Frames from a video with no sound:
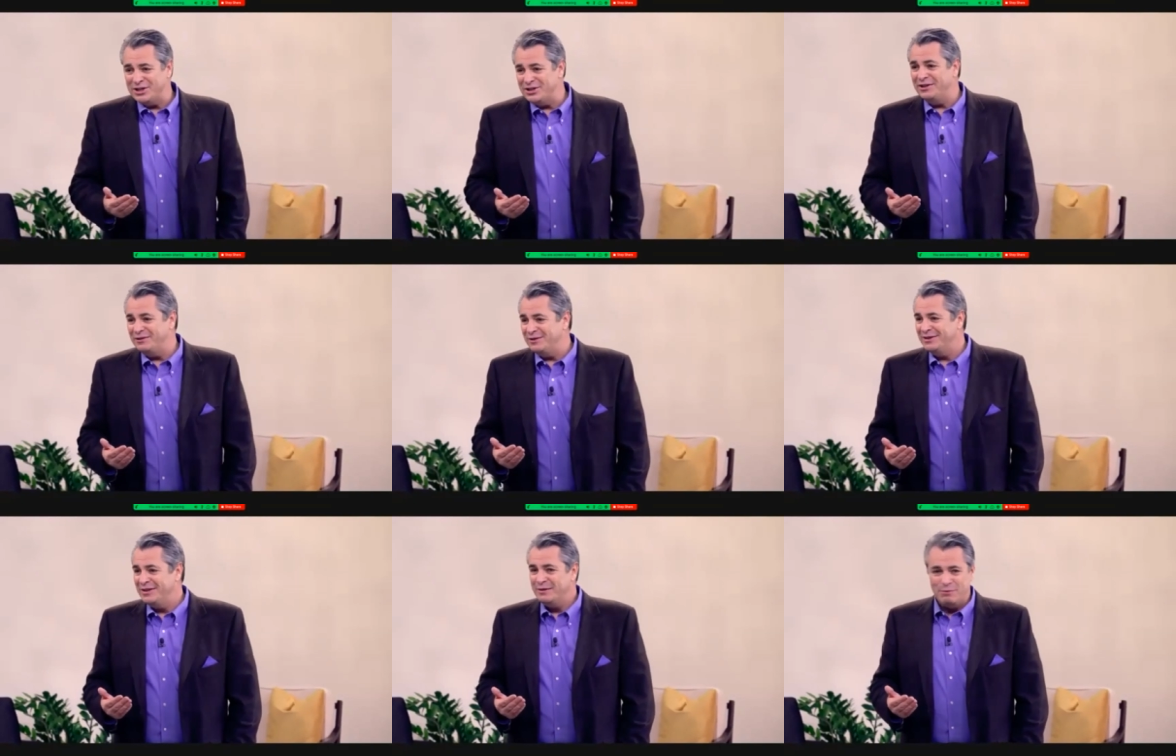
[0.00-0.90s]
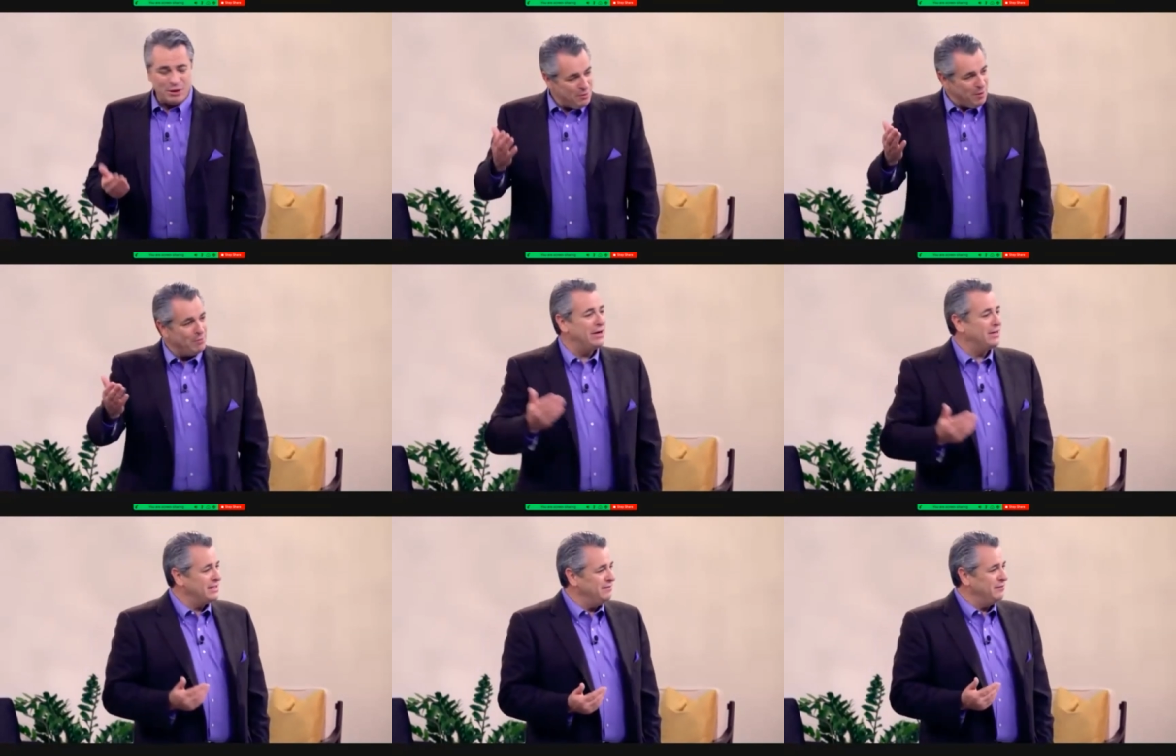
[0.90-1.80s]
yourself? Become a
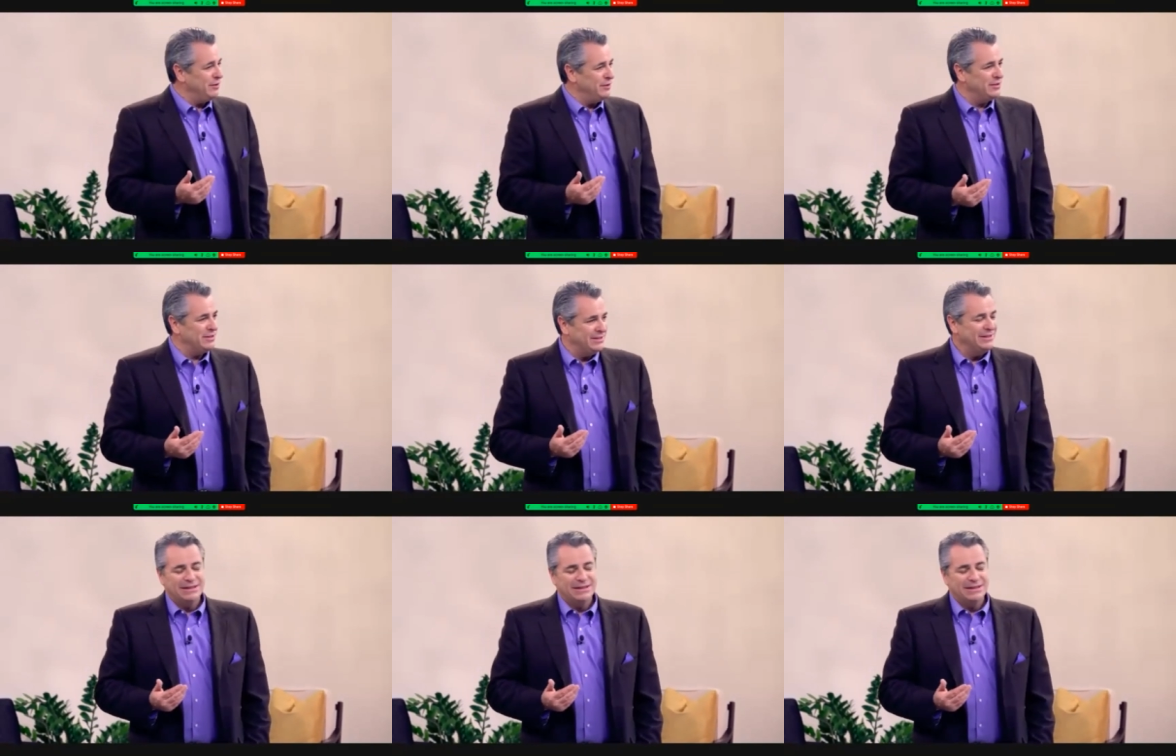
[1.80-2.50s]
person of influence?